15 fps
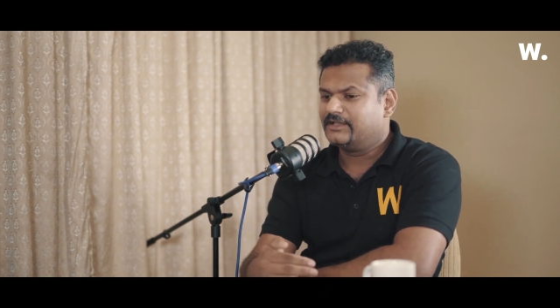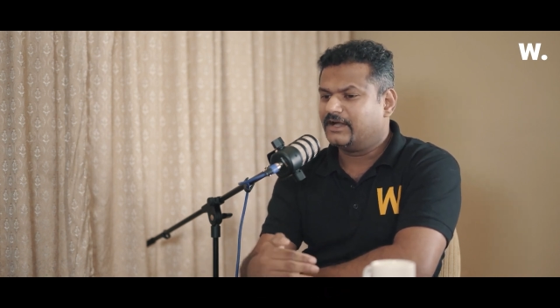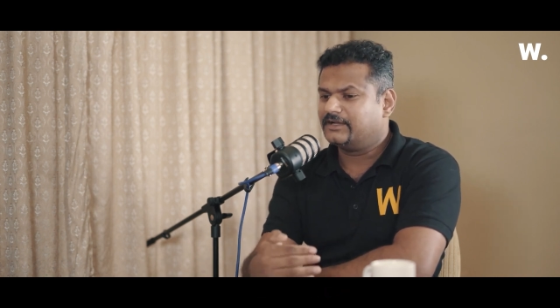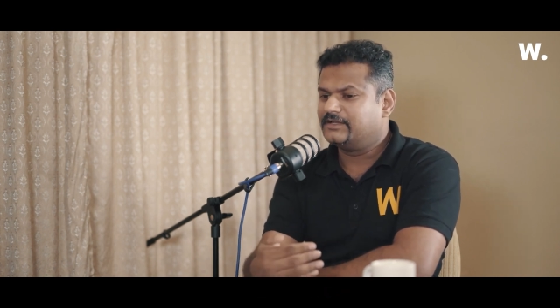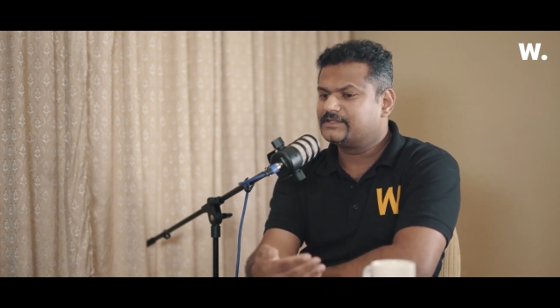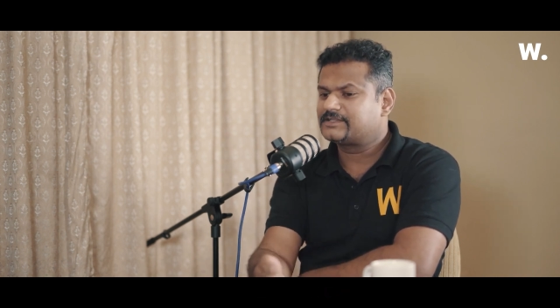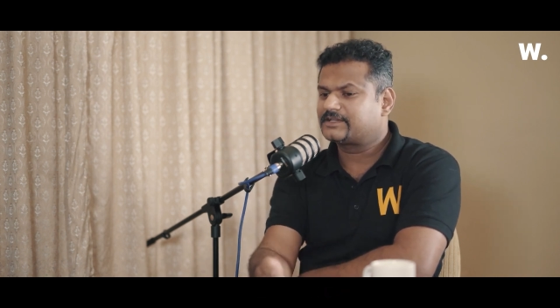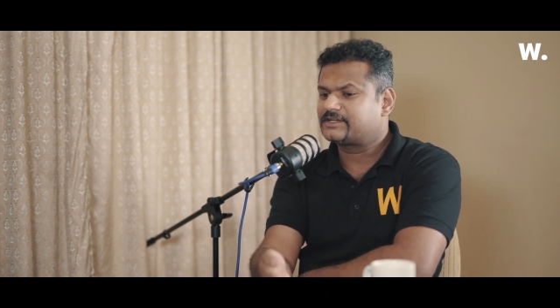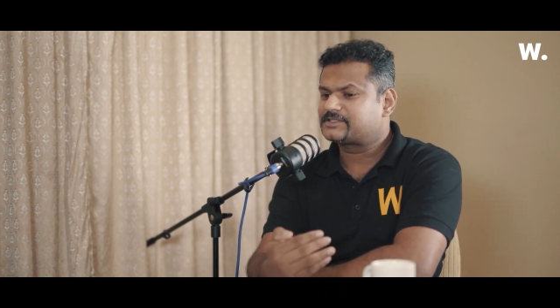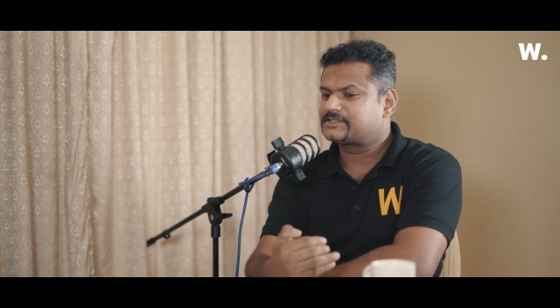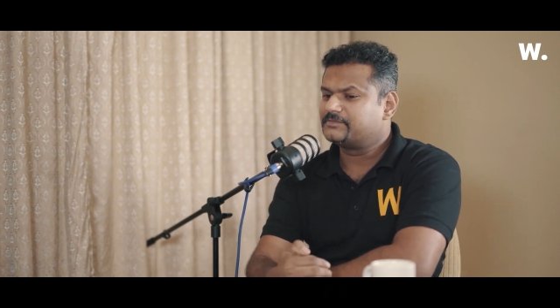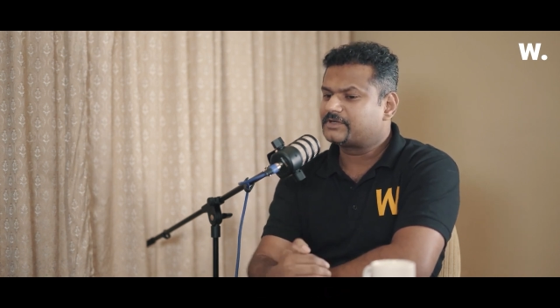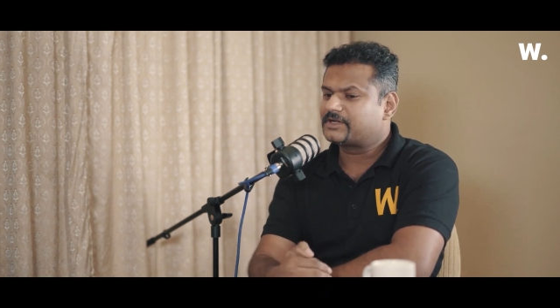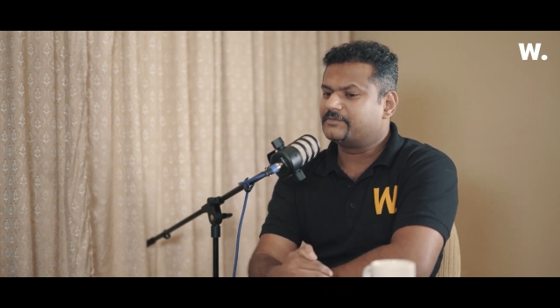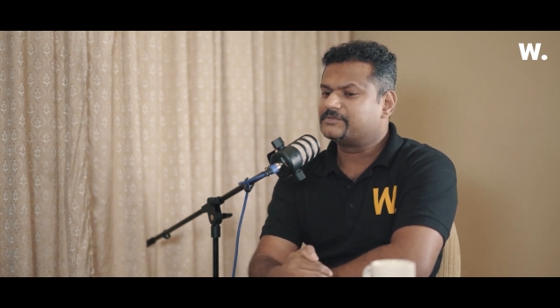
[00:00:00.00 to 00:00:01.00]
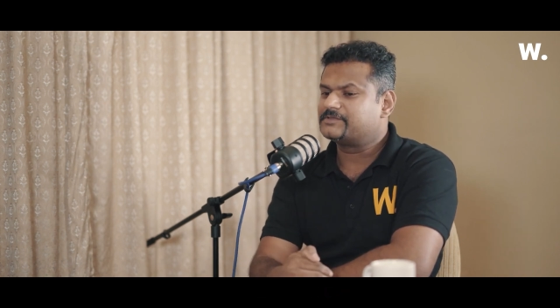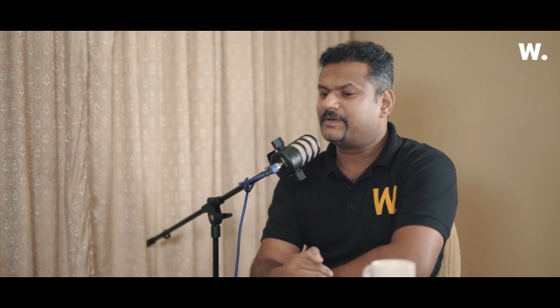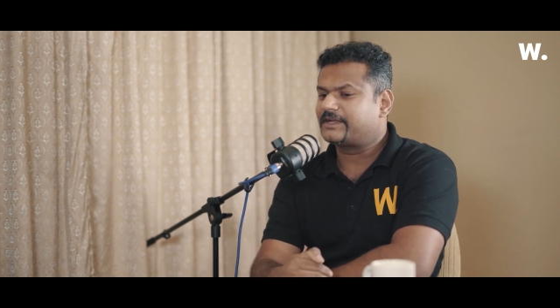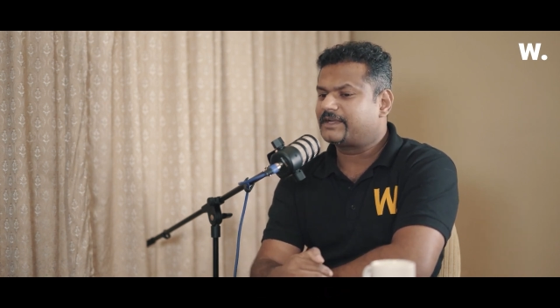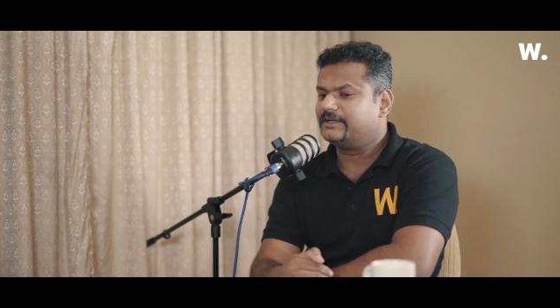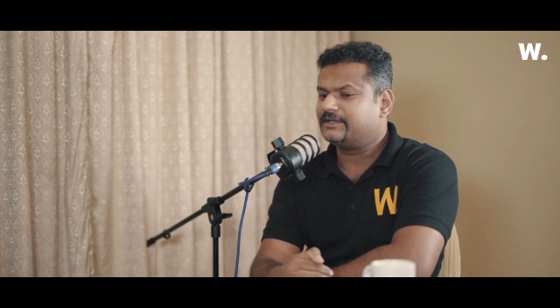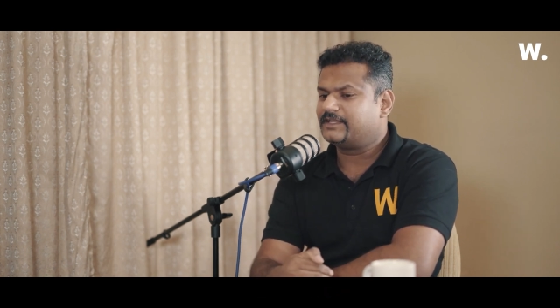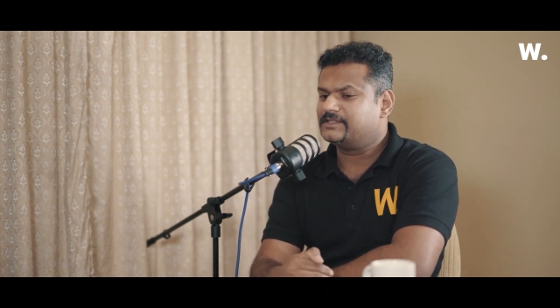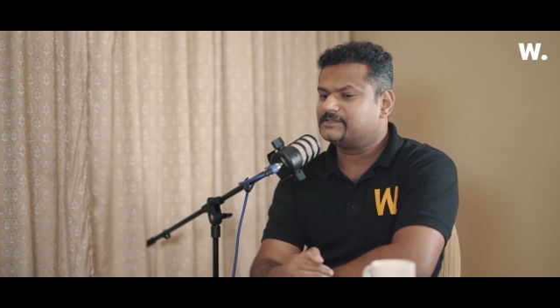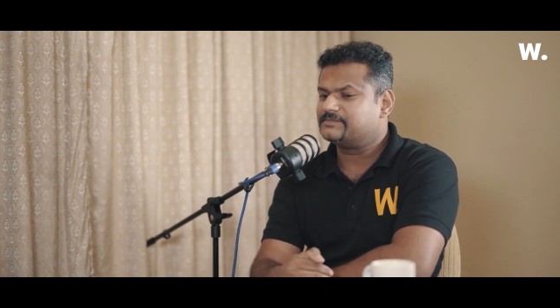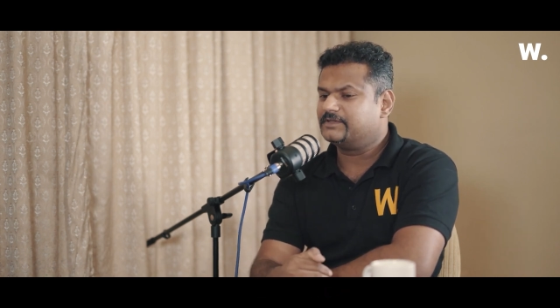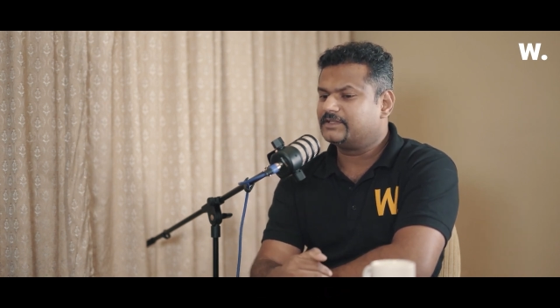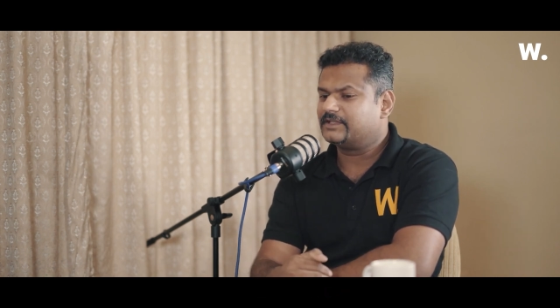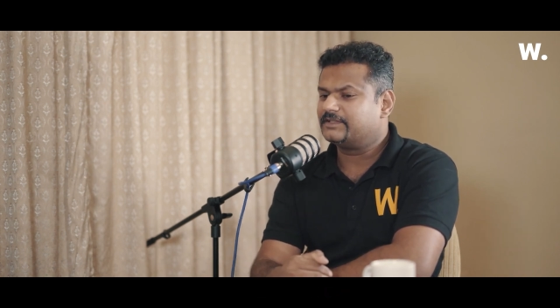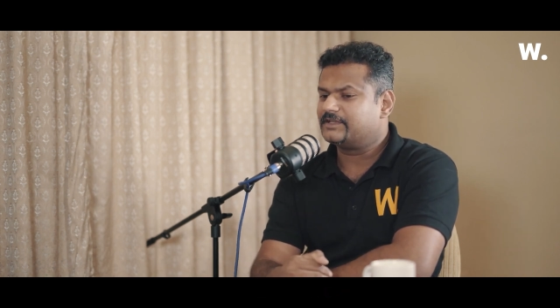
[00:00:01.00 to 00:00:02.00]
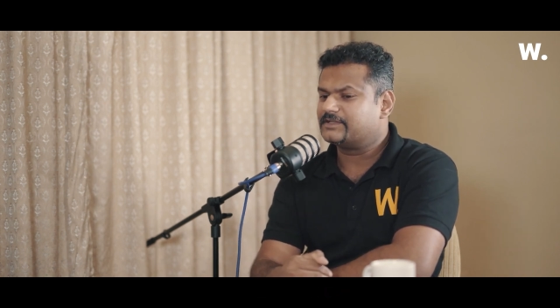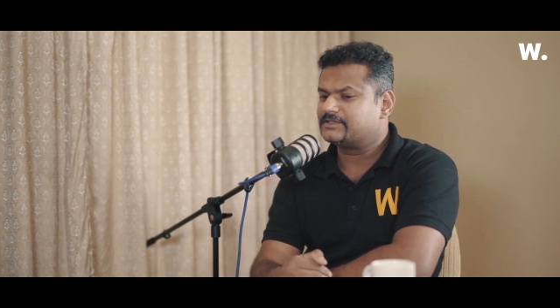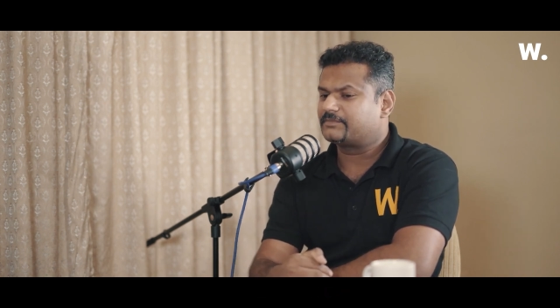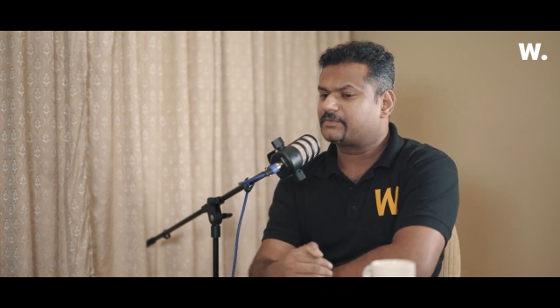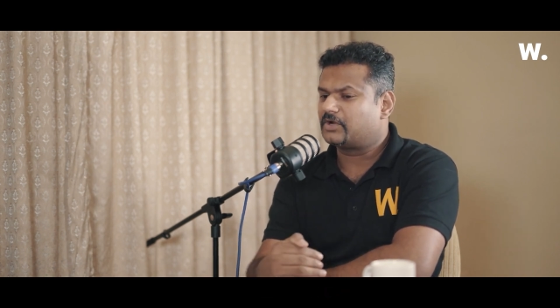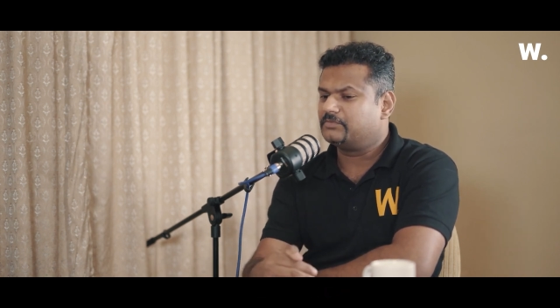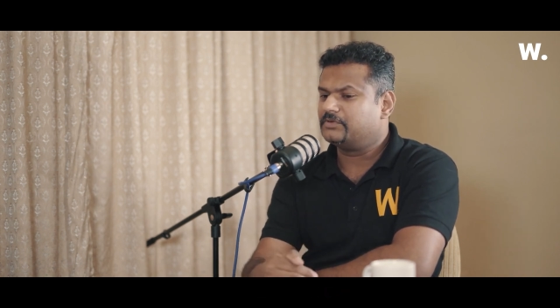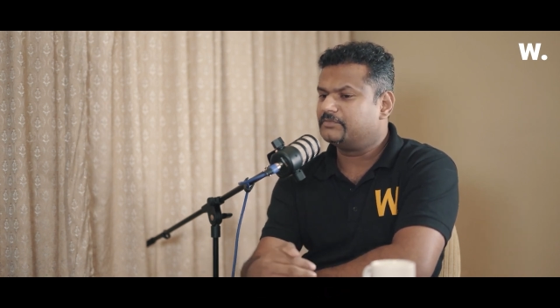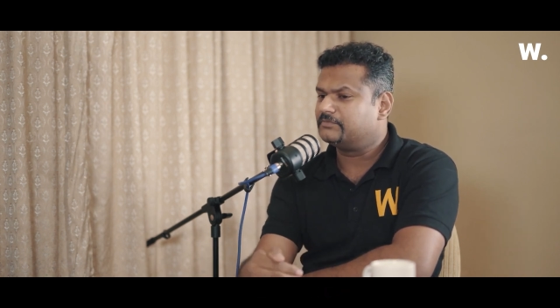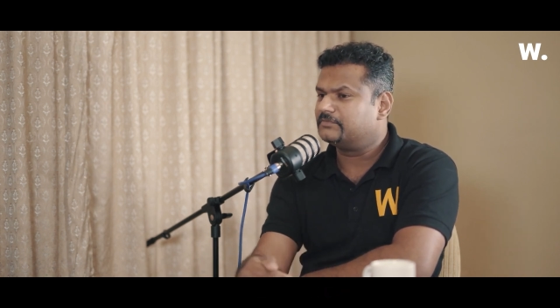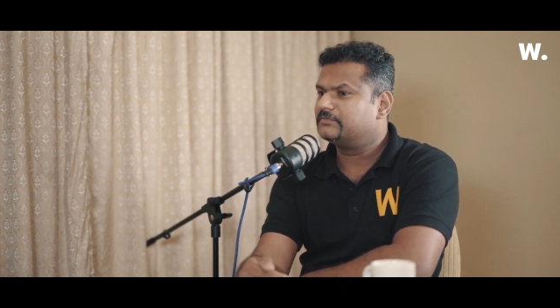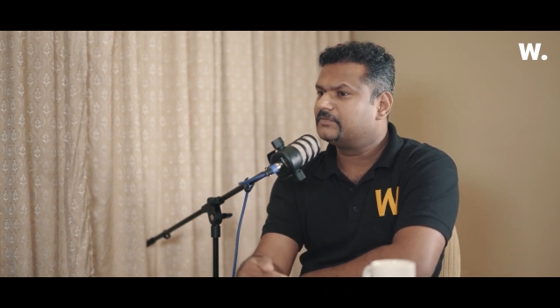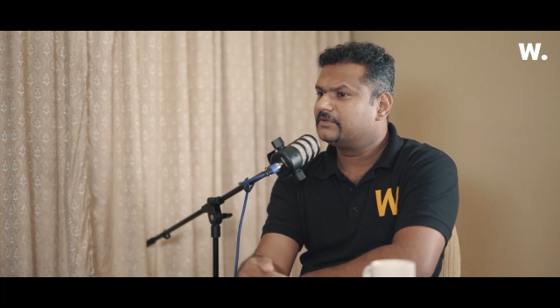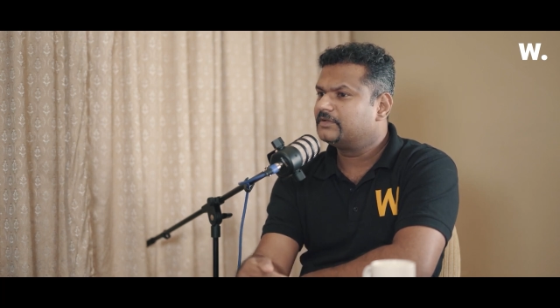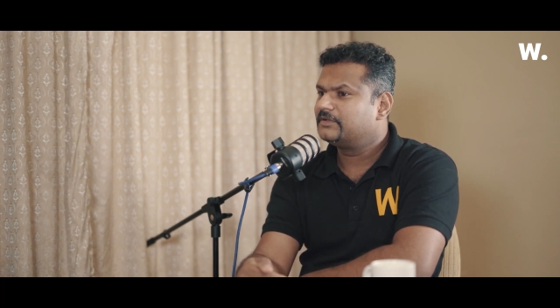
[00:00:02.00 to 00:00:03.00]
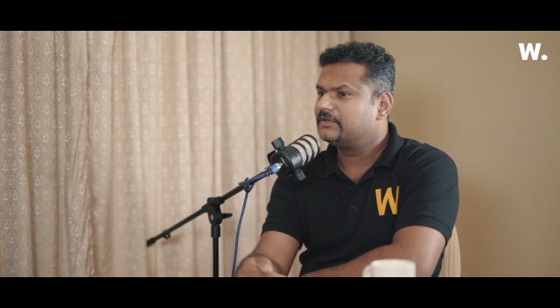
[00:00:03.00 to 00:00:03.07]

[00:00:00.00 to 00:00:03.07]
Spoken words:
unless the customer comes back and tells me that there is a problem,